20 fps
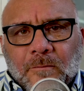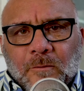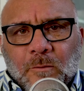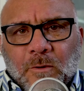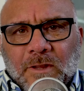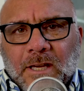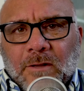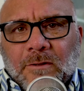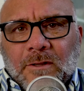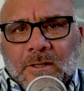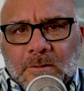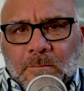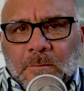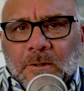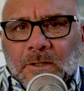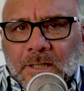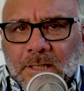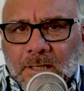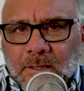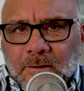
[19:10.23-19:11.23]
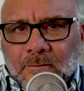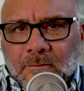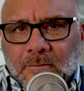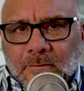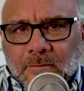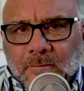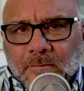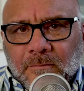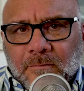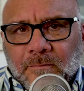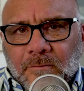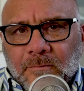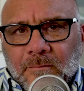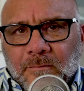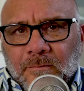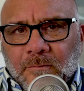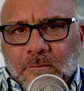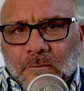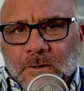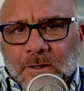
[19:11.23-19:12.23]
Without this belief?
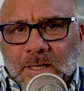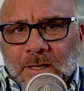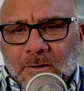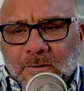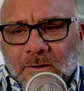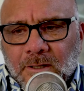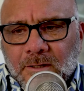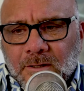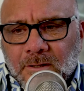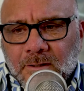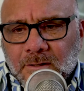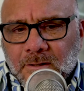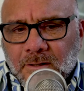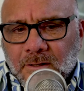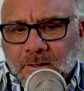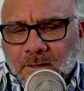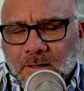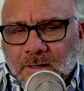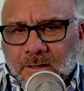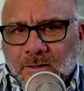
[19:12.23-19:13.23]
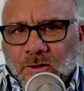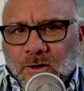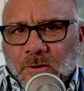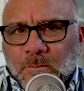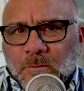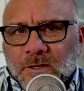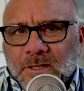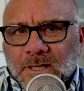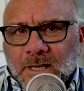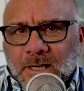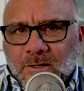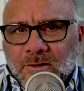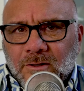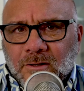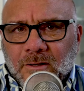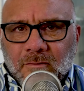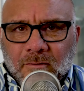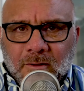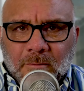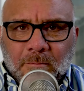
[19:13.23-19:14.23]
Without this
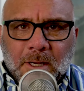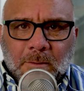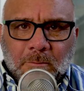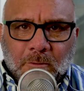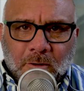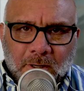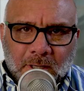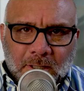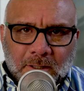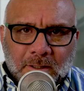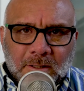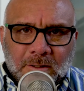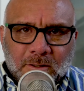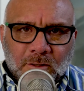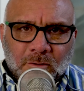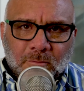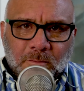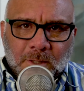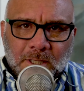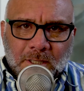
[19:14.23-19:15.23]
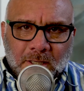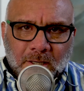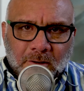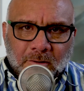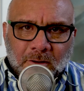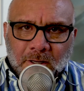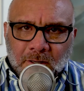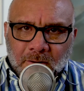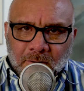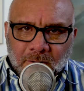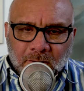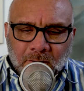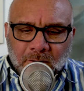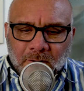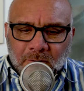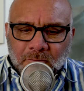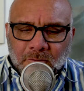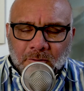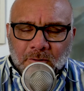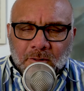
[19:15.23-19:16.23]
interpretation of the memory as you've been carrying
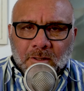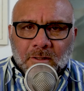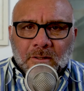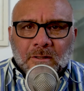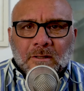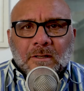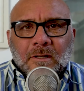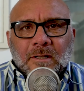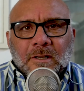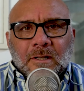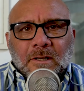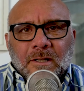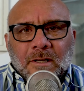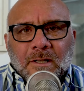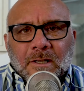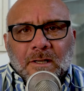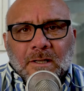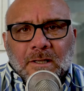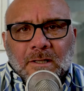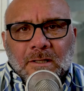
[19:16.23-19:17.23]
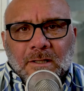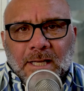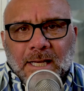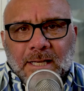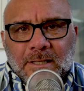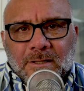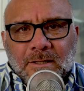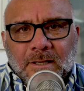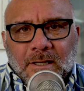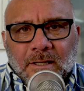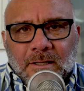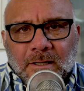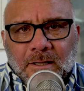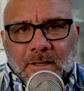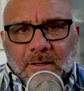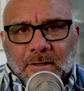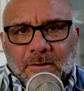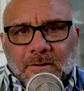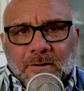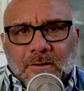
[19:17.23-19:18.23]
along for the last 10
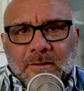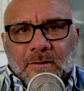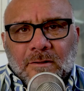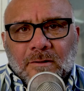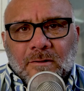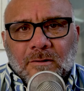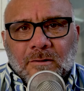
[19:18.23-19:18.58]
years?